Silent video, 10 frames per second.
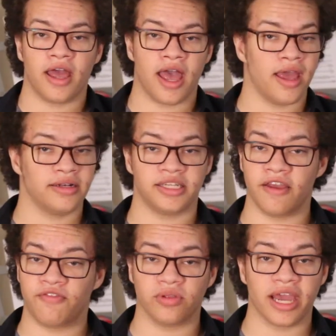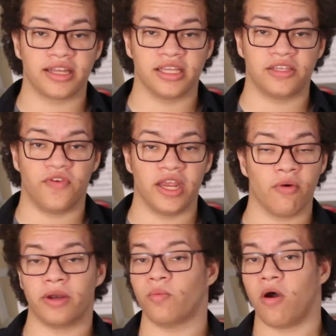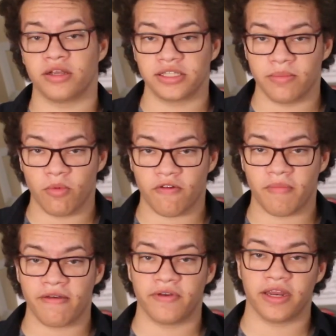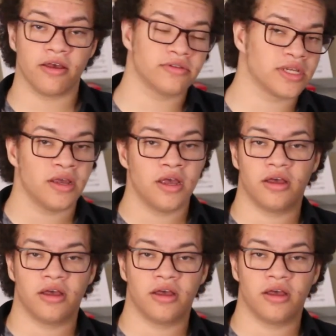And if you like this video and want to see more of my videos,